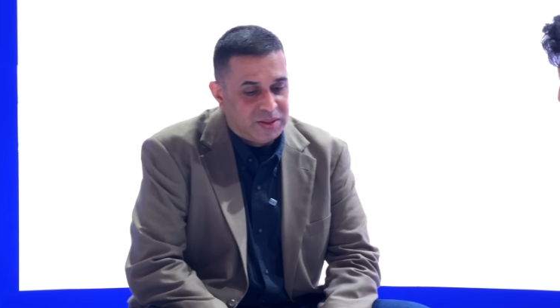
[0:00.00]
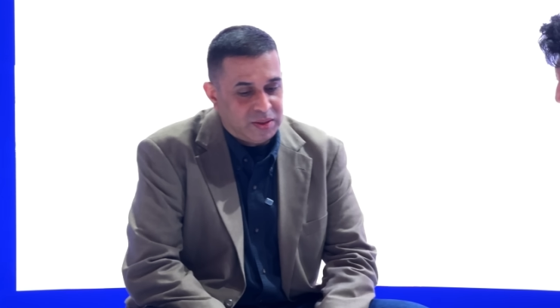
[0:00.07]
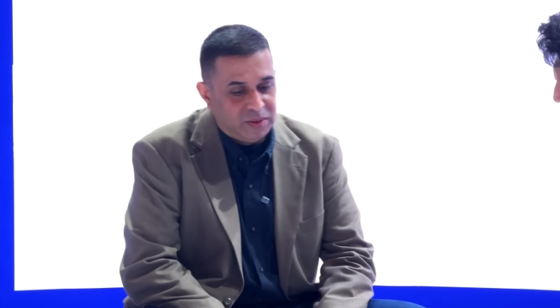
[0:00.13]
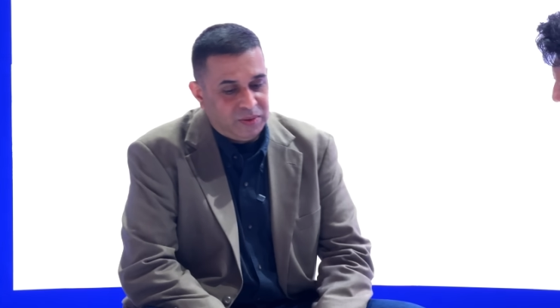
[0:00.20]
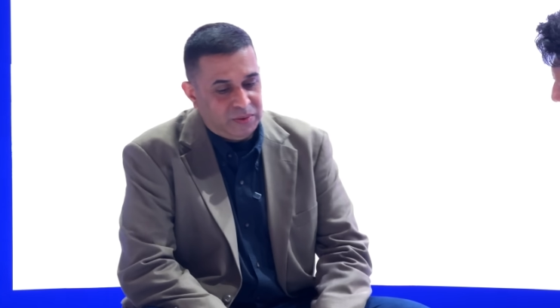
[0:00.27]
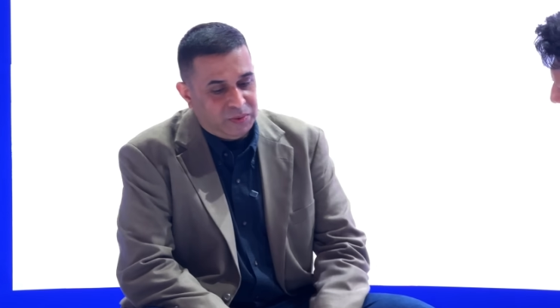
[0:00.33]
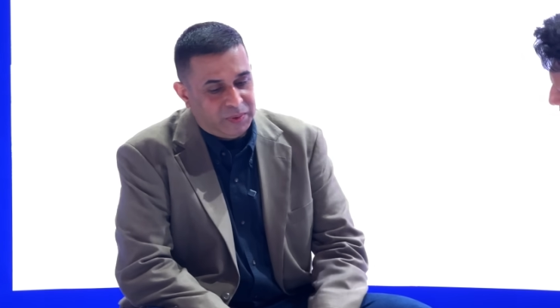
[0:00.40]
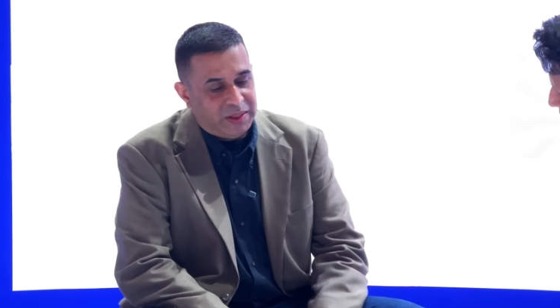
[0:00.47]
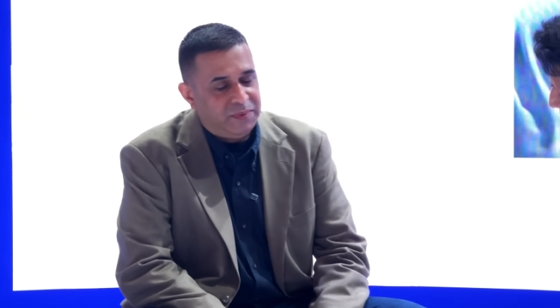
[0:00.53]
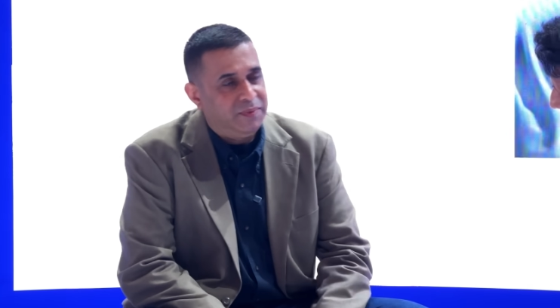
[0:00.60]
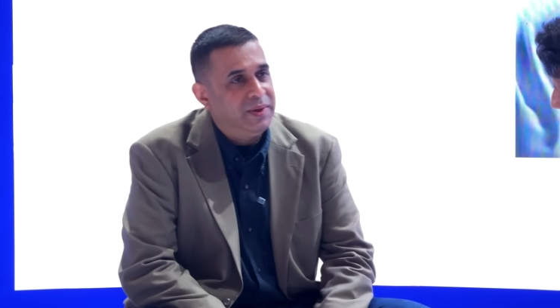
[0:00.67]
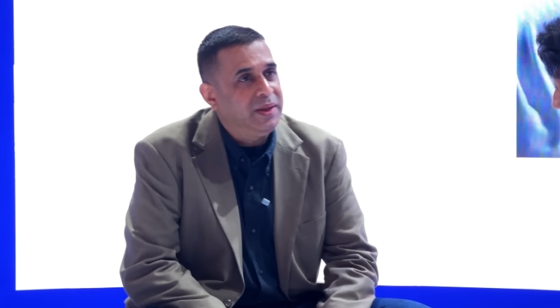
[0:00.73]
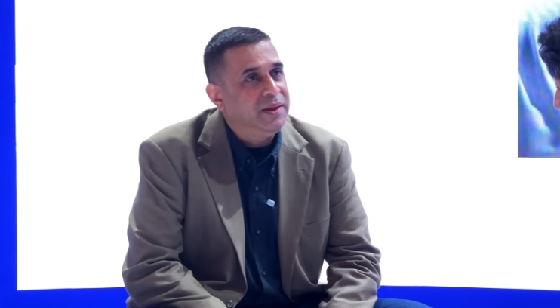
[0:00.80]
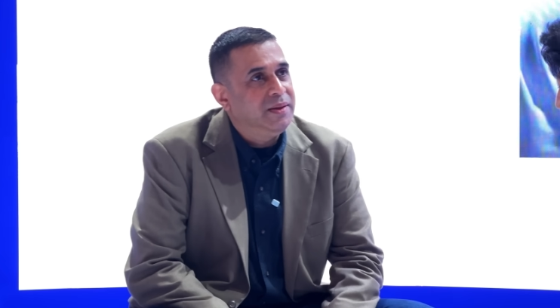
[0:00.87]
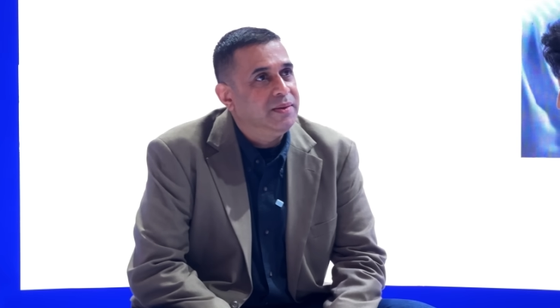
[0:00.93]
So when
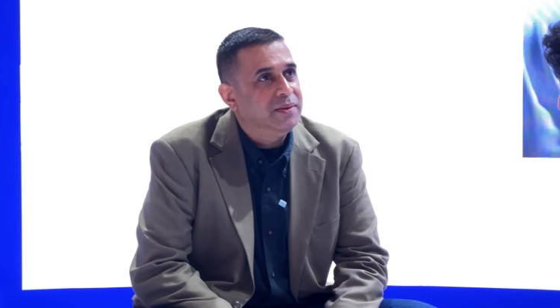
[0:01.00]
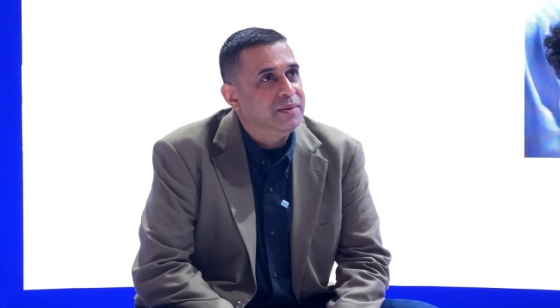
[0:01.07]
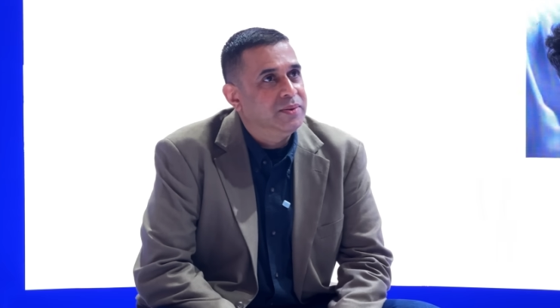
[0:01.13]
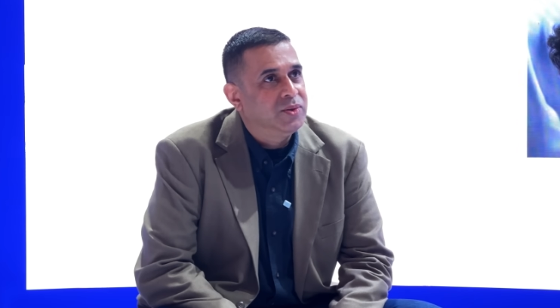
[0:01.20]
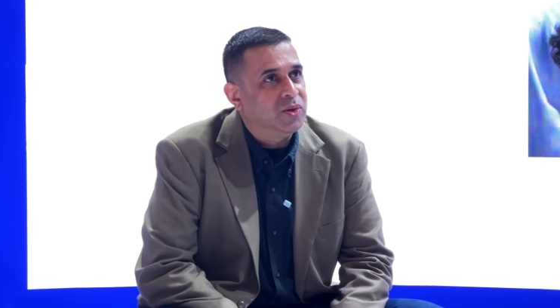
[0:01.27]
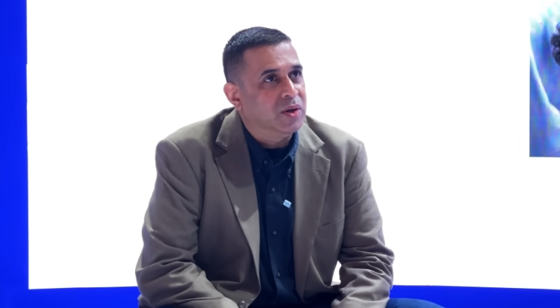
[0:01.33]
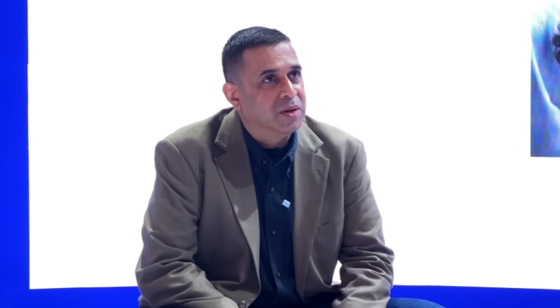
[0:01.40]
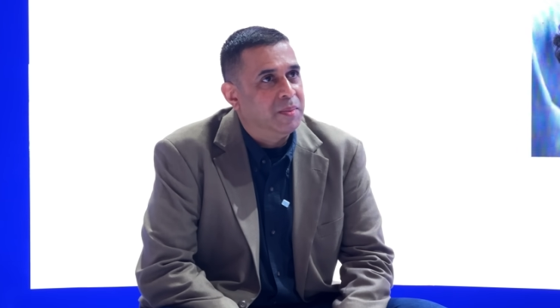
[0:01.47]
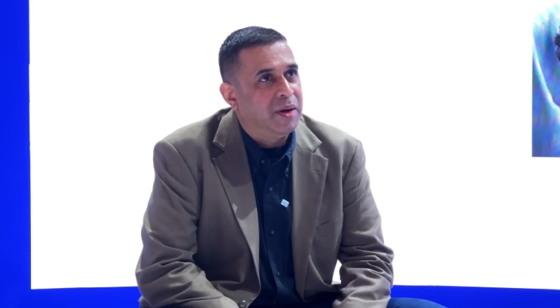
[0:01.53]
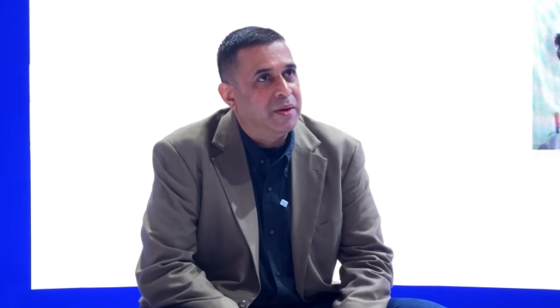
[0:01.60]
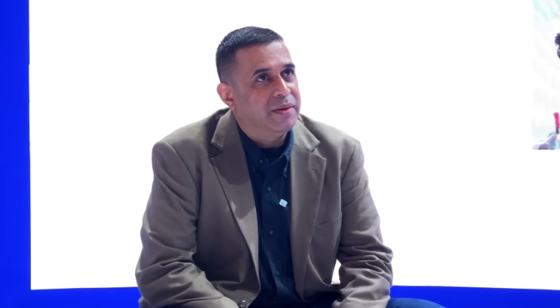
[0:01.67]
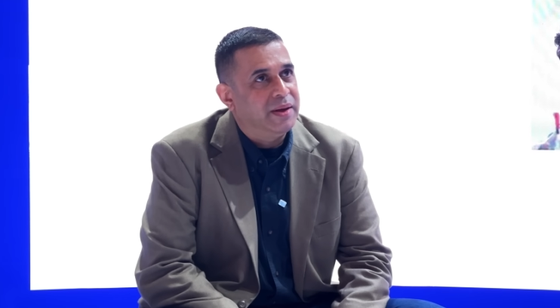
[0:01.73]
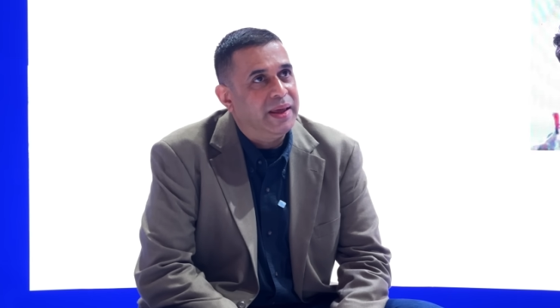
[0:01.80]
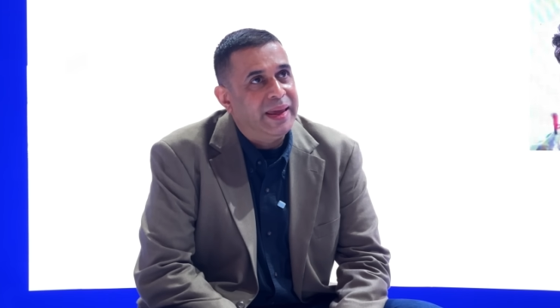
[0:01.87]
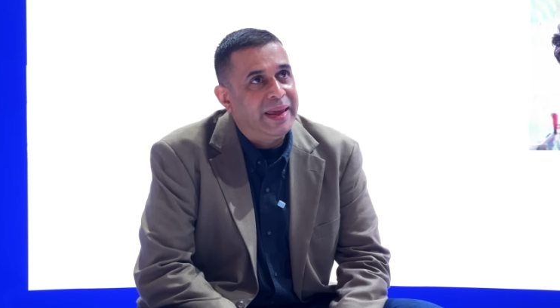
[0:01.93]
we talk
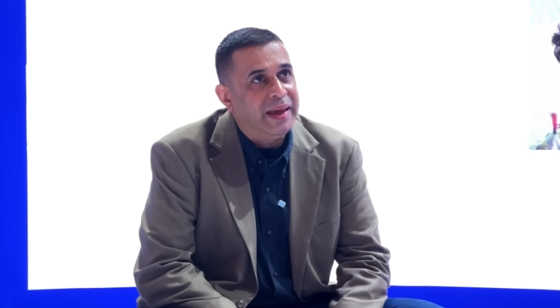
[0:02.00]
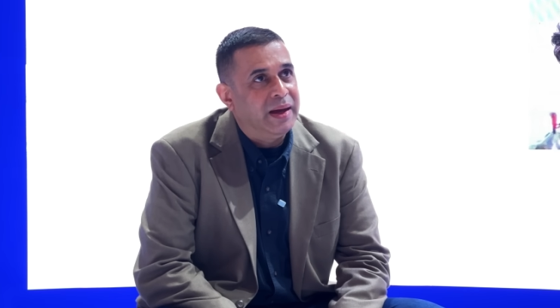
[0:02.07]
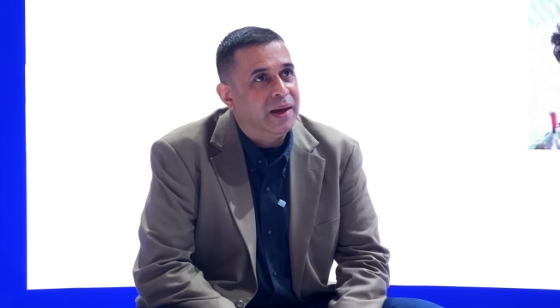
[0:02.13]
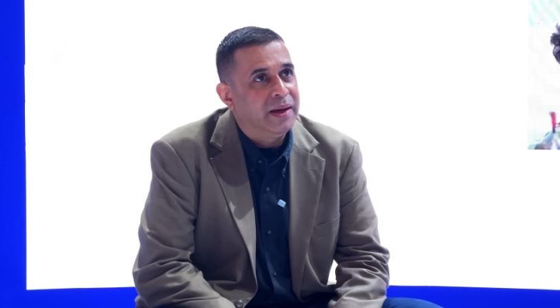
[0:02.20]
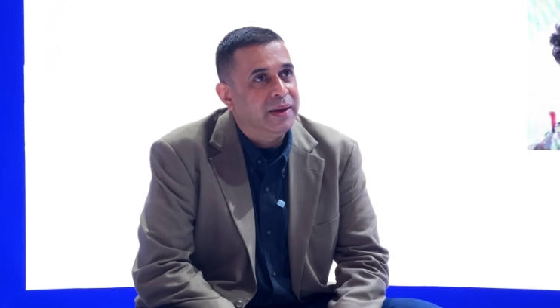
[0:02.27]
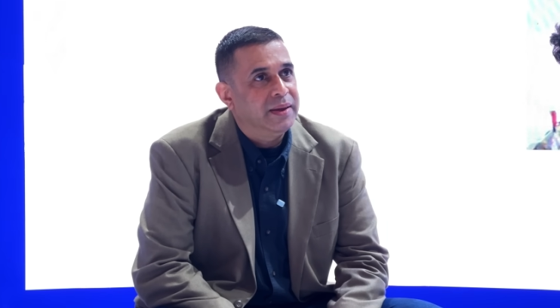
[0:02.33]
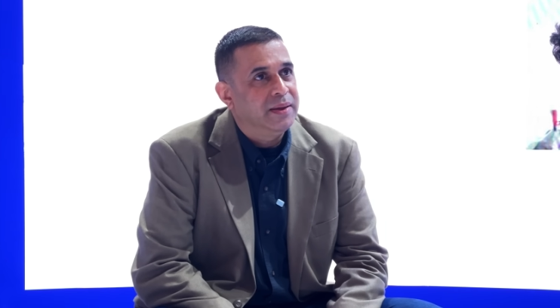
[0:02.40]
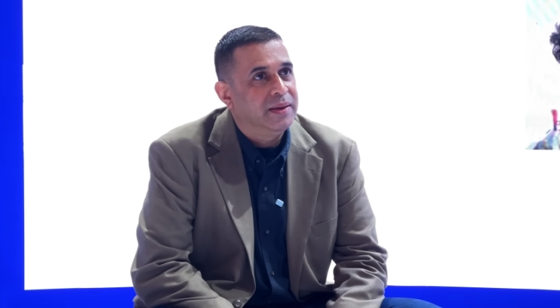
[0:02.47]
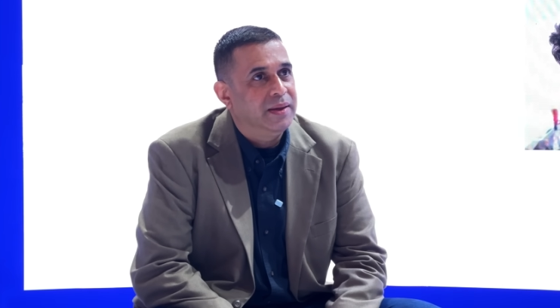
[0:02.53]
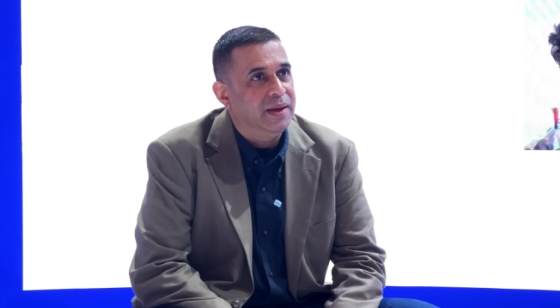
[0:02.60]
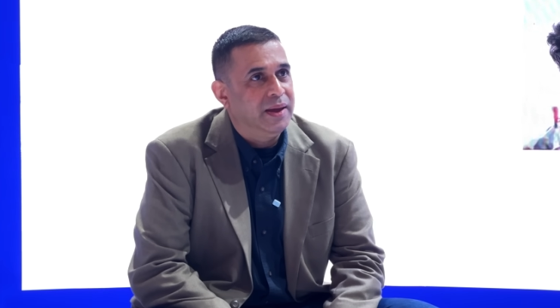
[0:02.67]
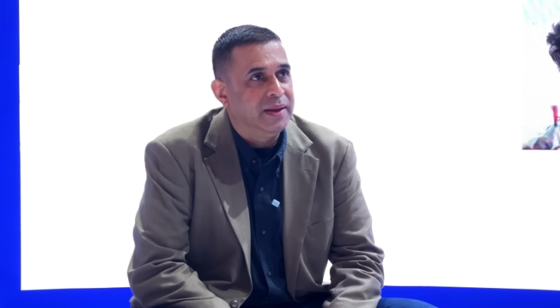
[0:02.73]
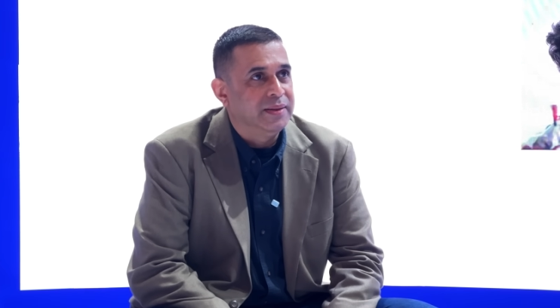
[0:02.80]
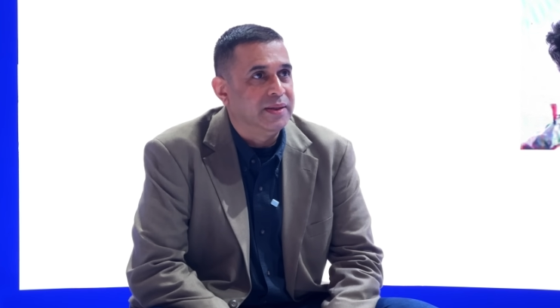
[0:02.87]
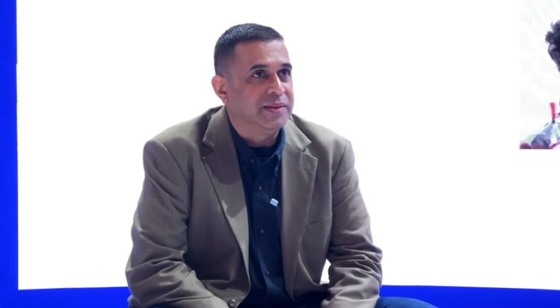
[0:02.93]
about AI
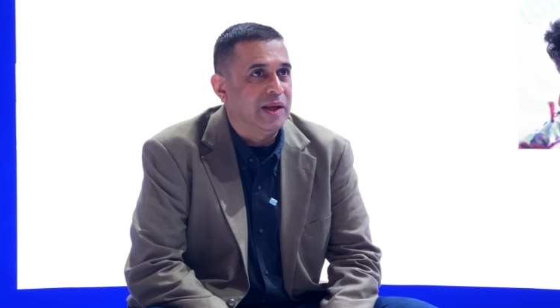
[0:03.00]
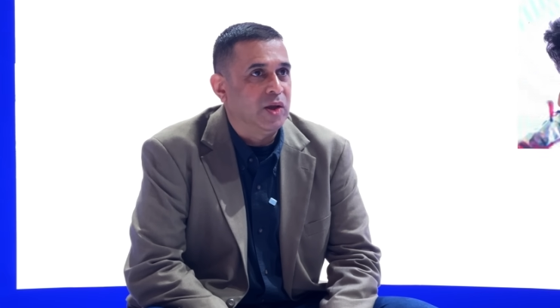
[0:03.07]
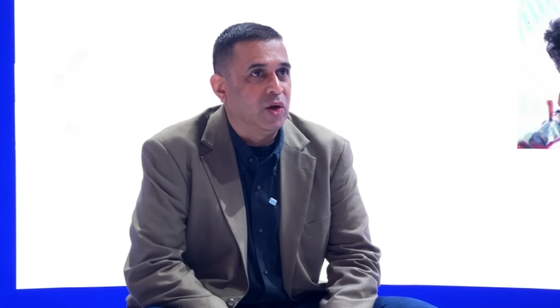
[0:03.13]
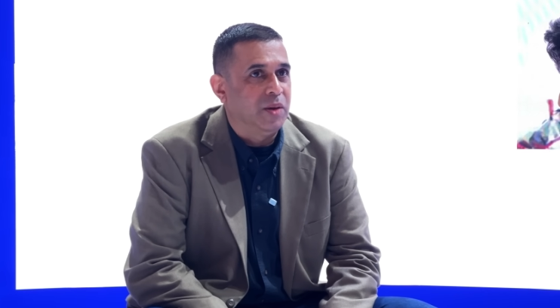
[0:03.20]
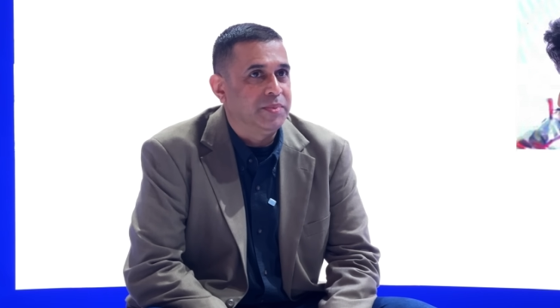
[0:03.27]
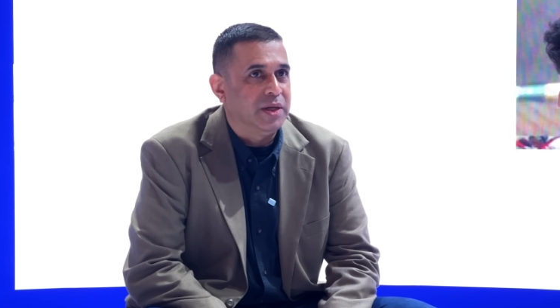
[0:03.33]
in the telecom